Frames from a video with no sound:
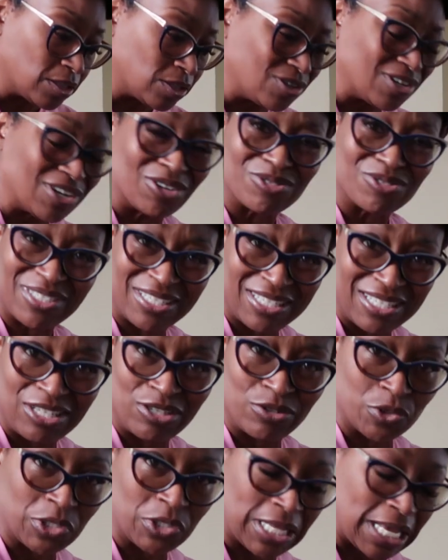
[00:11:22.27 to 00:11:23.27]
you know,
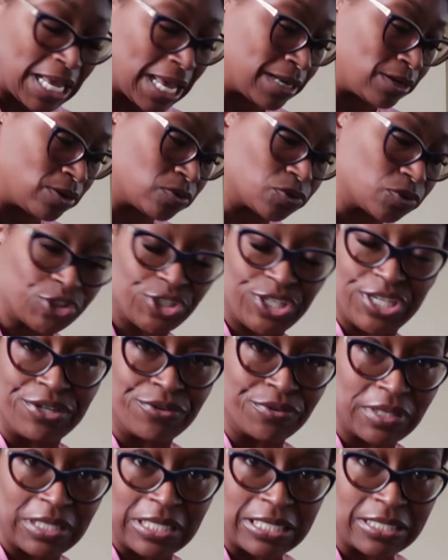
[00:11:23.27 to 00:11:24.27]
usually I don't
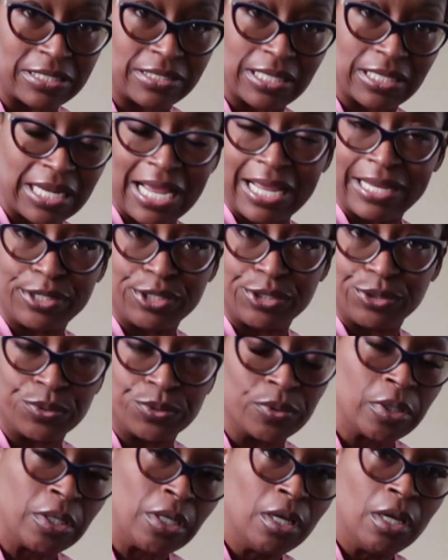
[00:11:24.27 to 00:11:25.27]
share things that I do